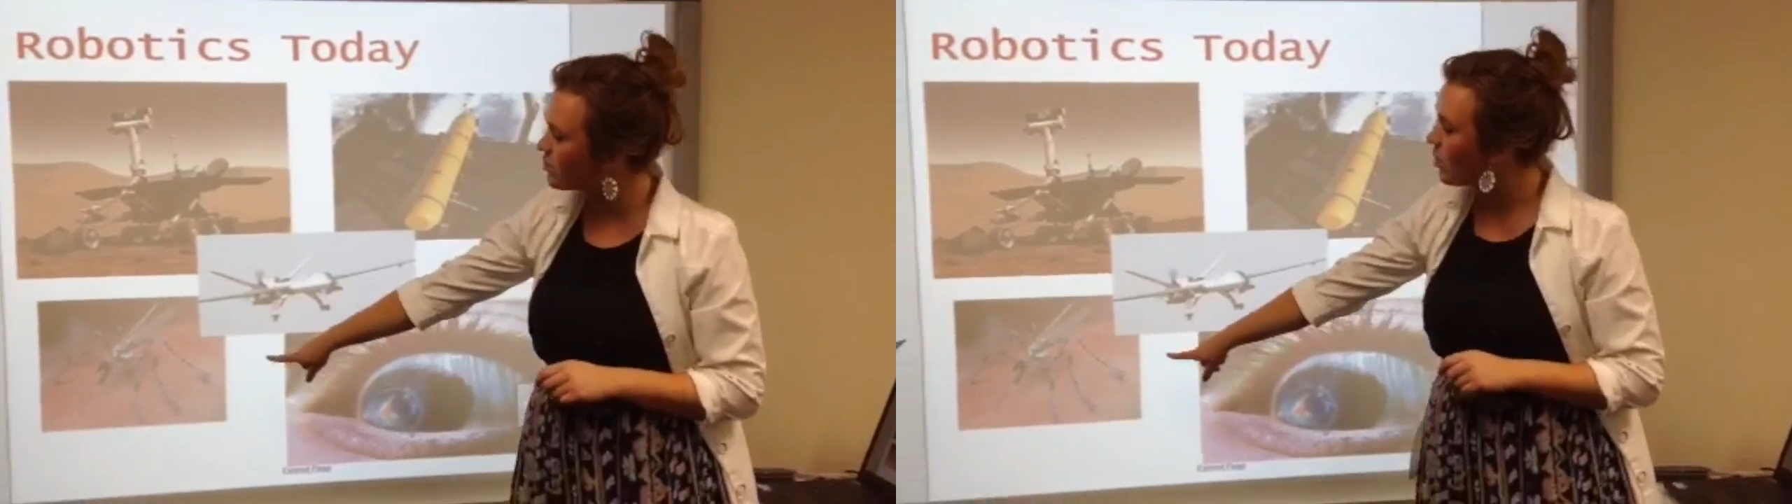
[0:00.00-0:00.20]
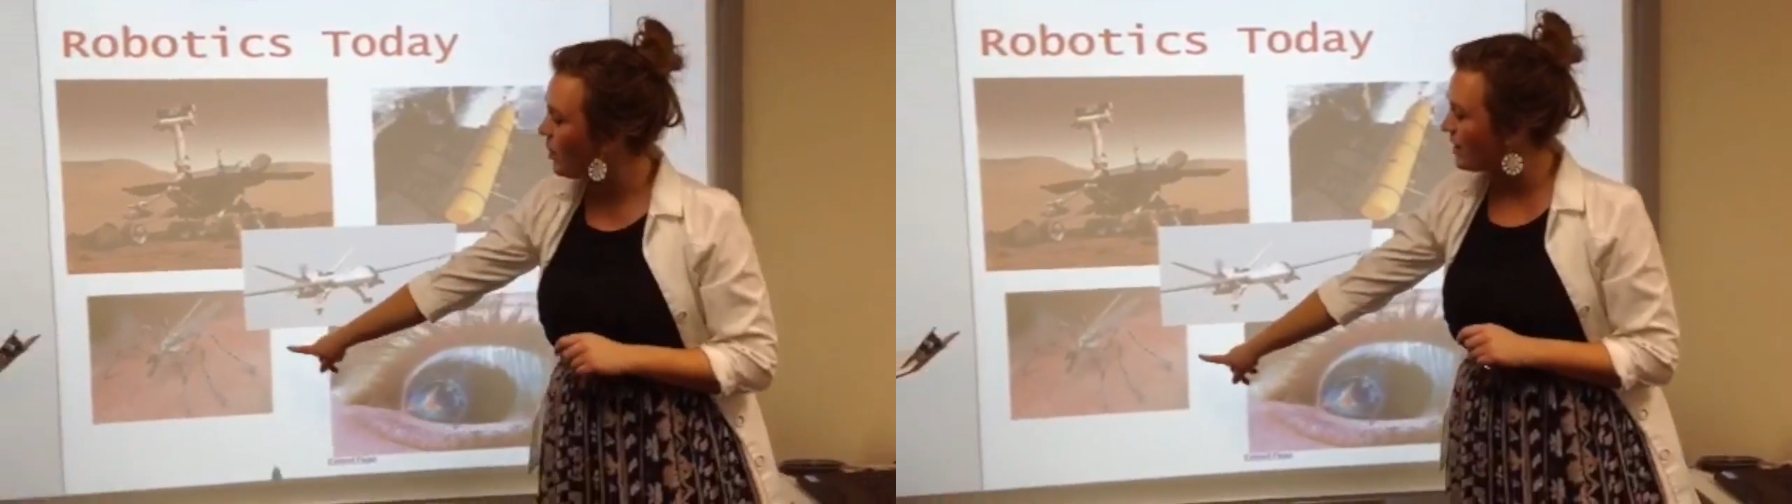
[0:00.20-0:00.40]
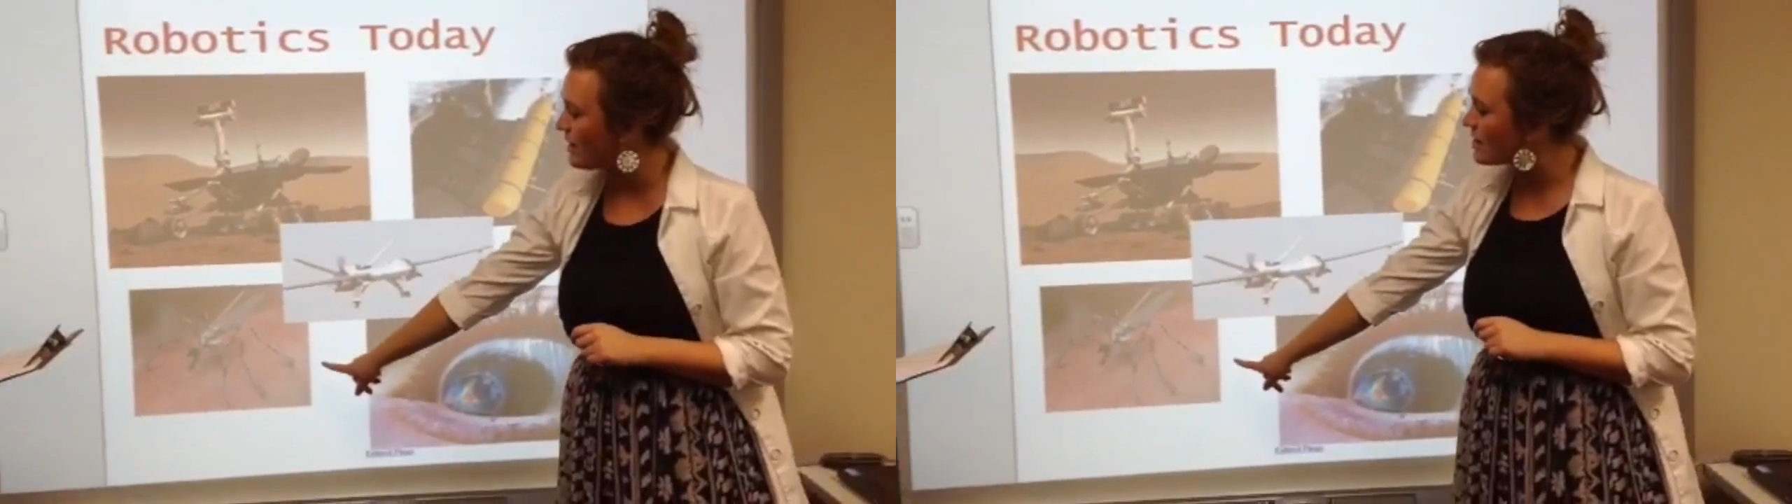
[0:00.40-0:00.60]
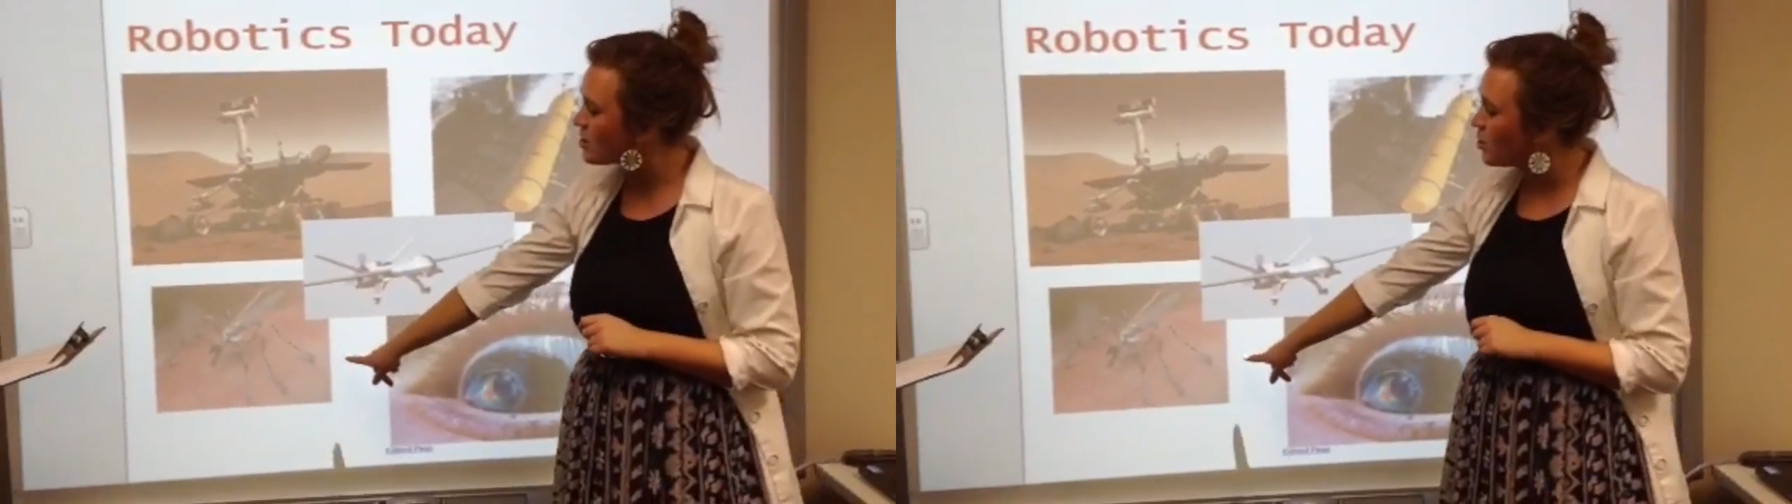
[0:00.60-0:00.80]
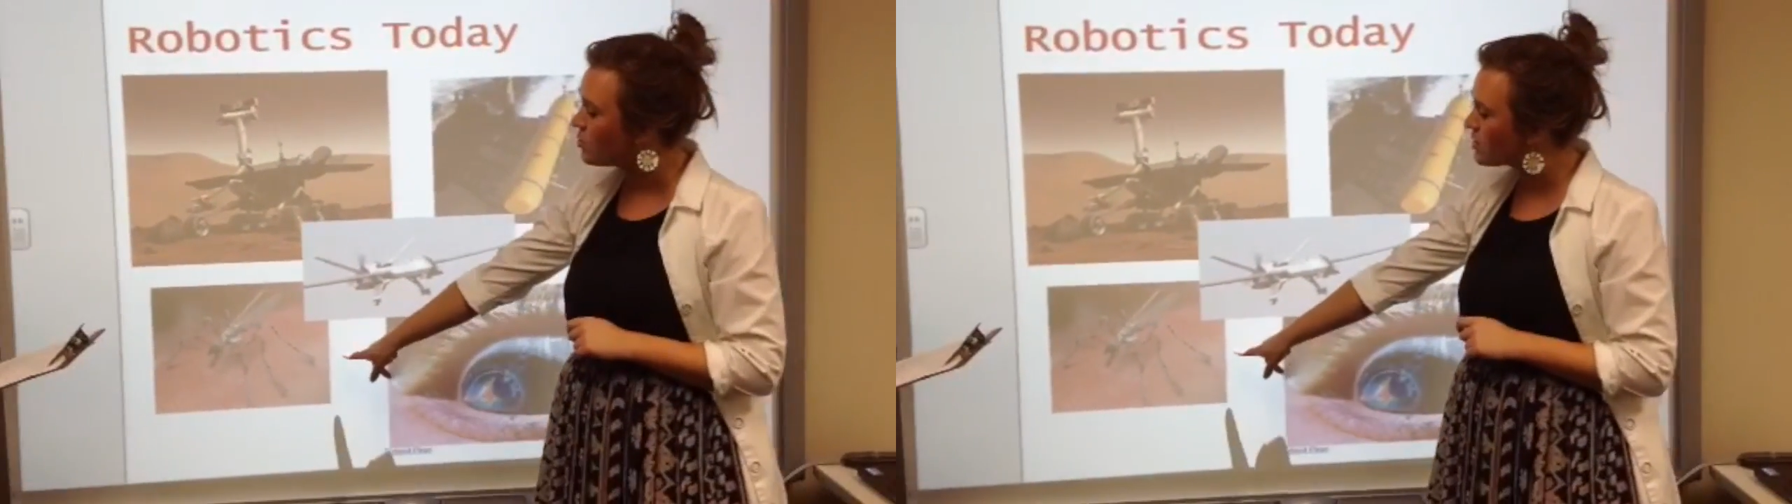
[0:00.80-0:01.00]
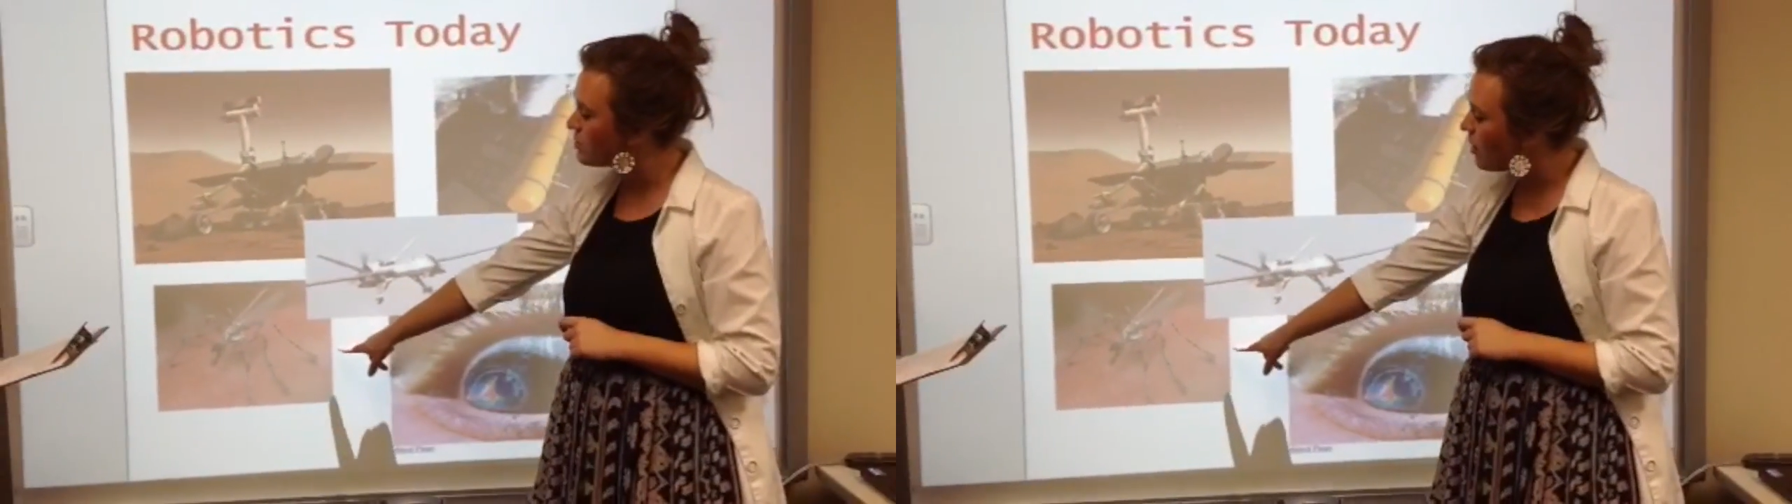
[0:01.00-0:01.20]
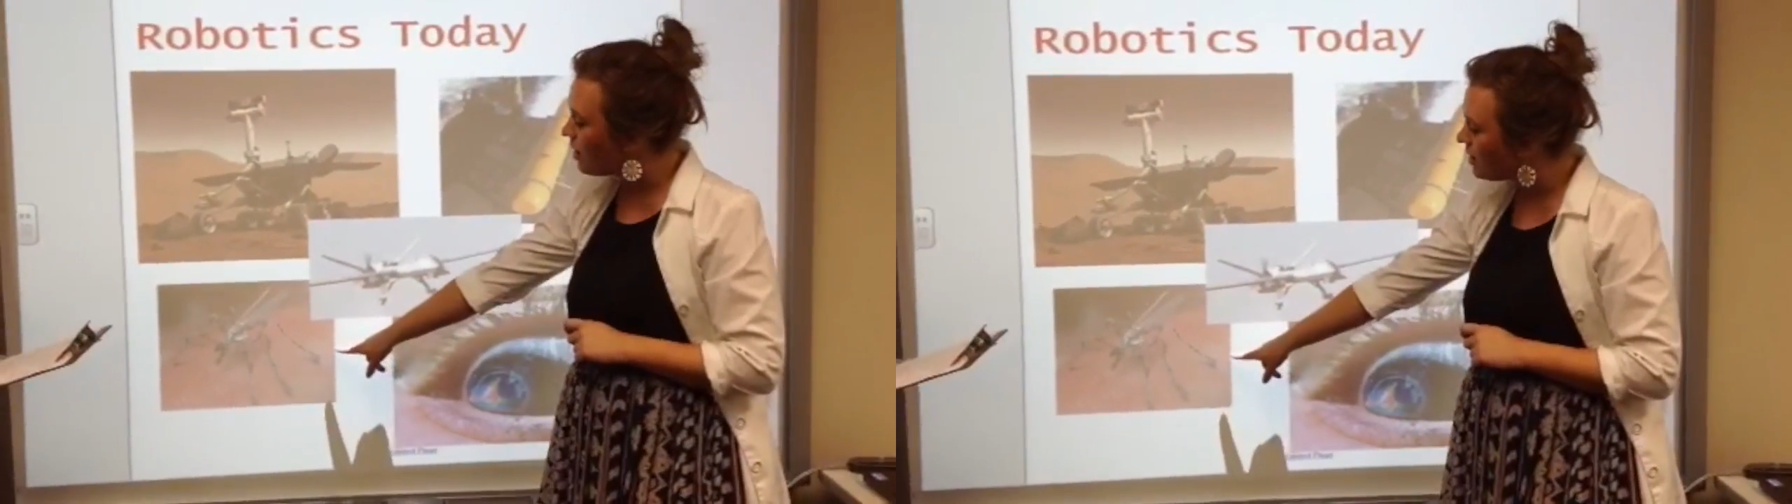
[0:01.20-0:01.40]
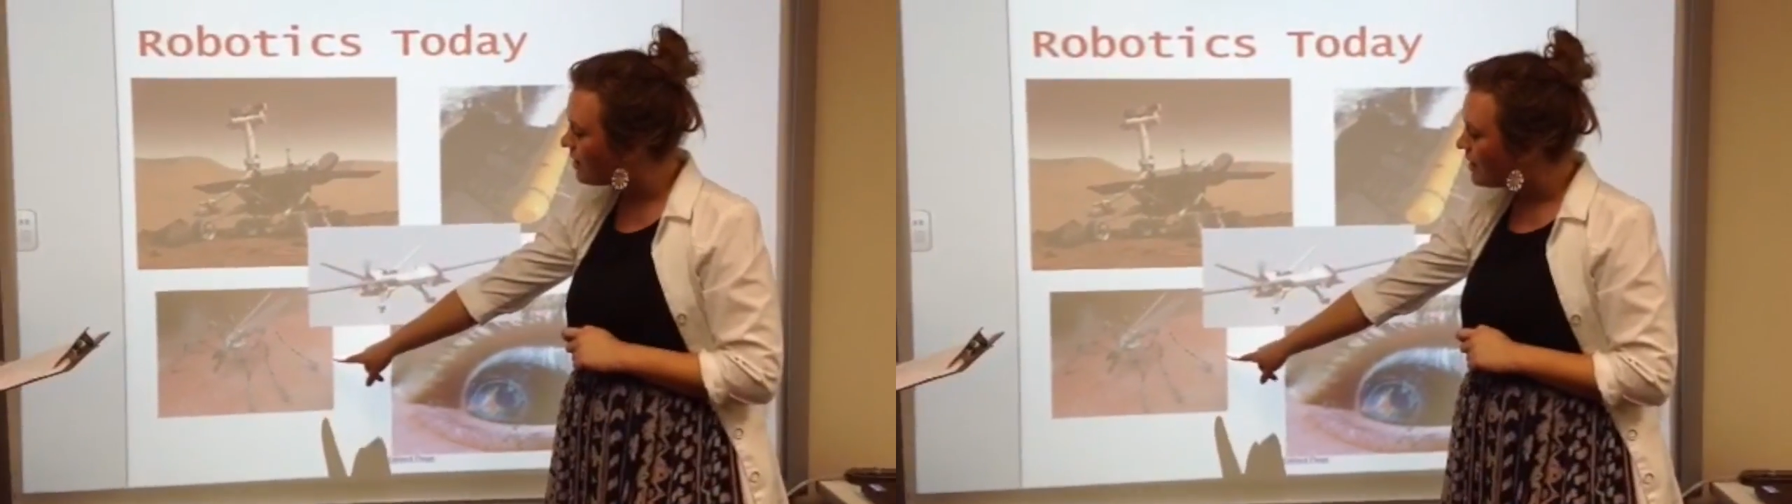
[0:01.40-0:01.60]
robot that's so
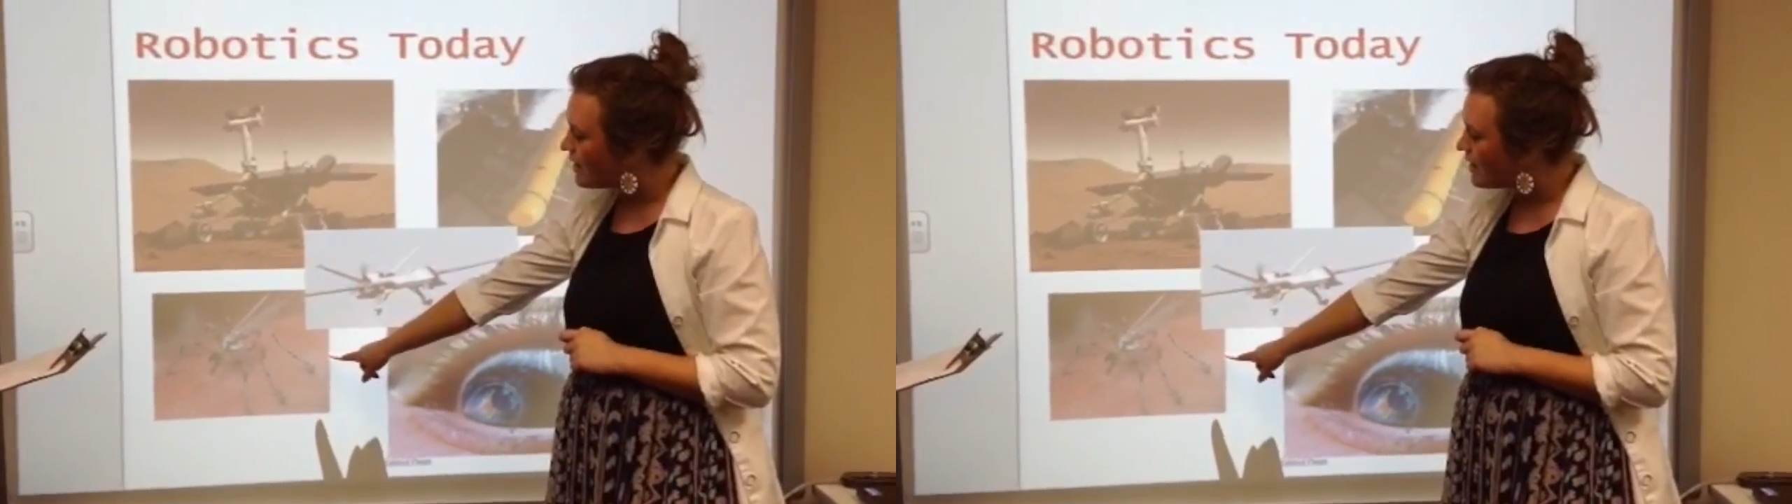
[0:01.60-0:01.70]
small,